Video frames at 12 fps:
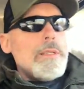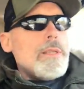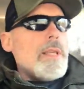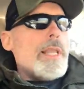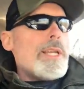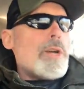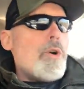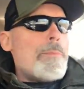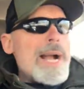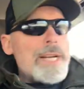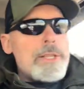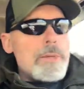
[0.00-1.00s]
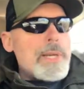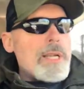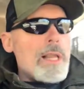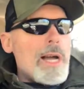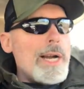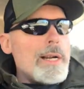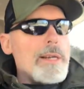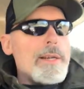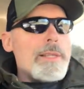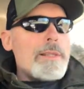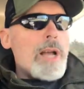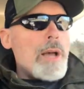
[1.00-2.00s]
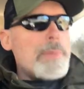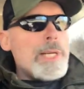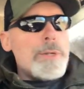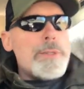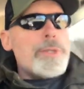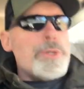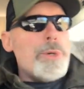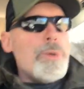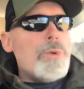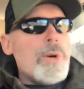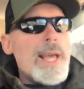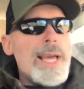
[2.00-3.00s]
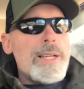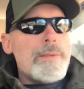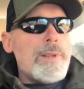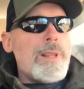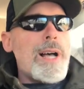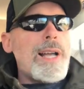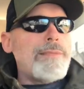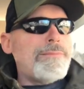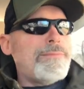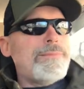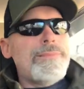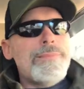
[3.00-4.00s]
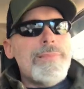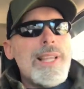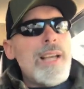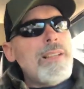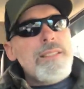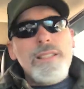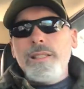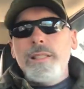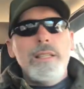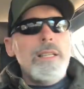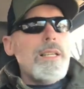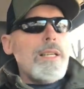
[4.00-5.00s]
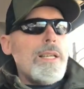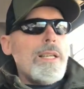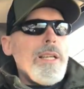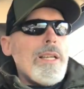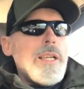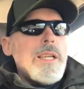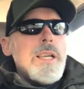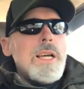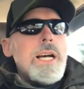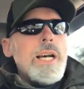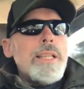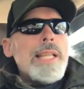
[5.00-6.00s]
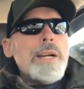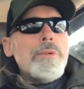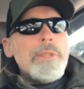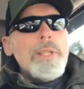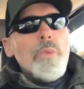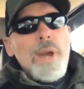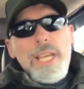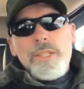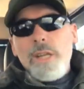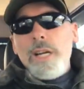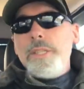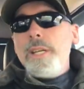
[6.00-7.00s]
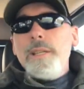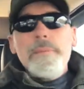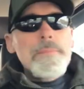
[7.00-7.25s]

and then going back to the recliner and not being able to do a heck of a lot else. And that really weighs on you.